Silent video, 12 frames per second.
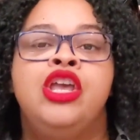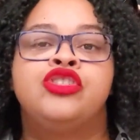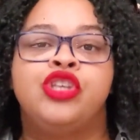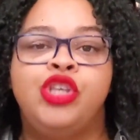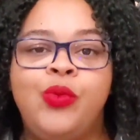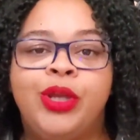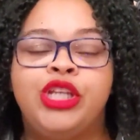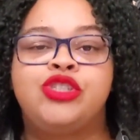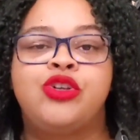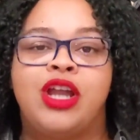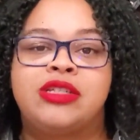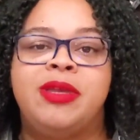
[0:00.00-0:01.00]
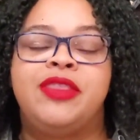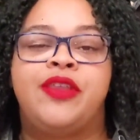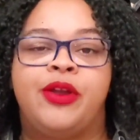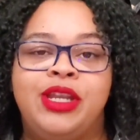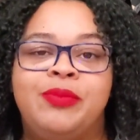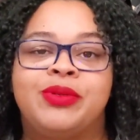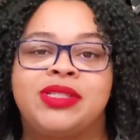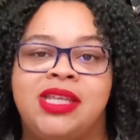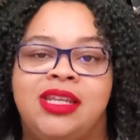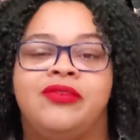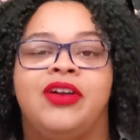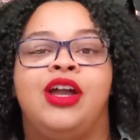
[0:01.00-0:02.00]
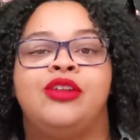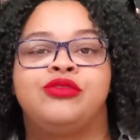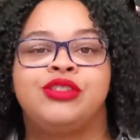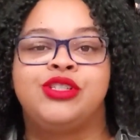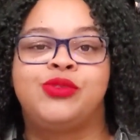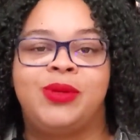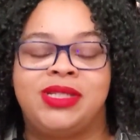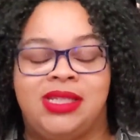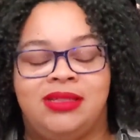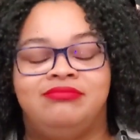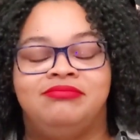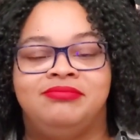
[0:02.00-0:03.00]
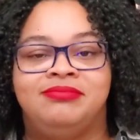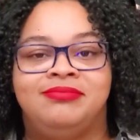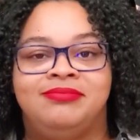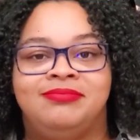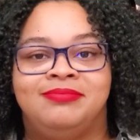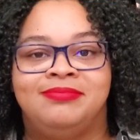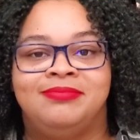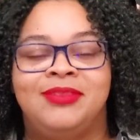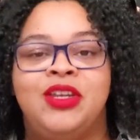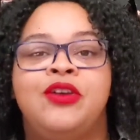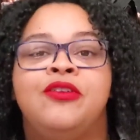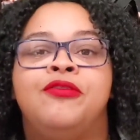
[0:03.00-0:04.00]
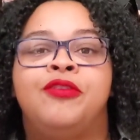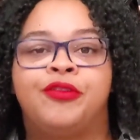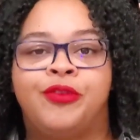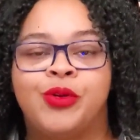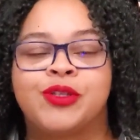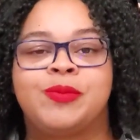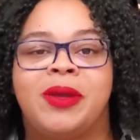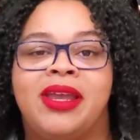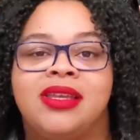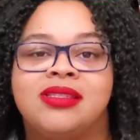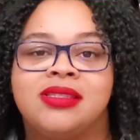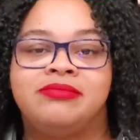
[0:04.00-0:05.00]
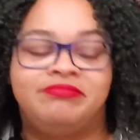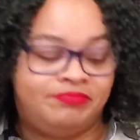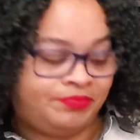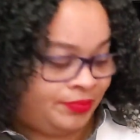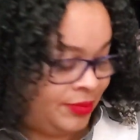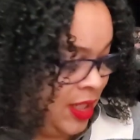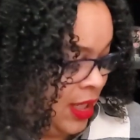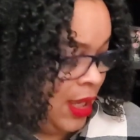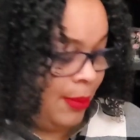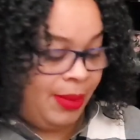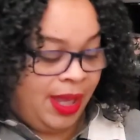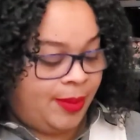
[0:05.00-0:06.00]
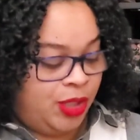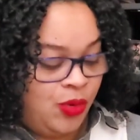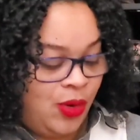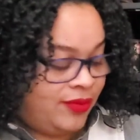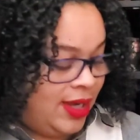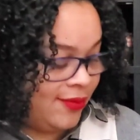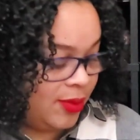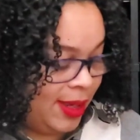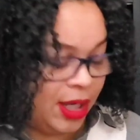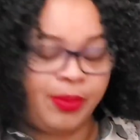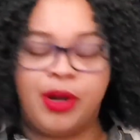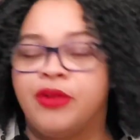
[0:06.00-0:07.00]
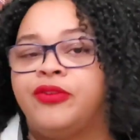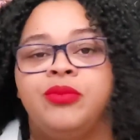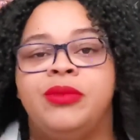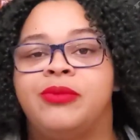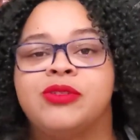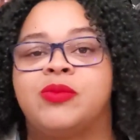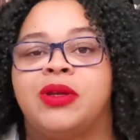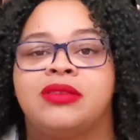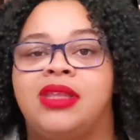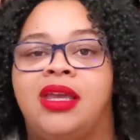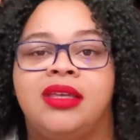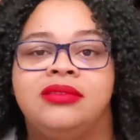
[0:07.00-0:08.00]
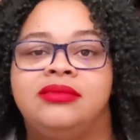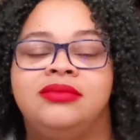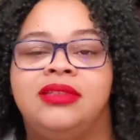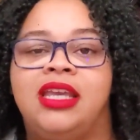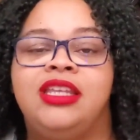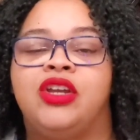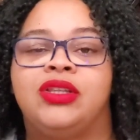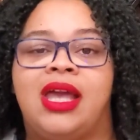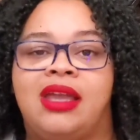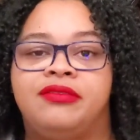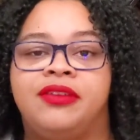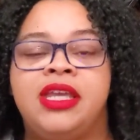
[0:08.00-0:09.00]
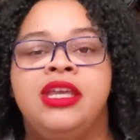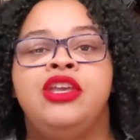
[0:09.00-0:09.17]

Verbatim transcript: So you want to charge me thirty percent of one hundred twenty for four sprays. Baby, you have never made a perfume that was worth that in your life.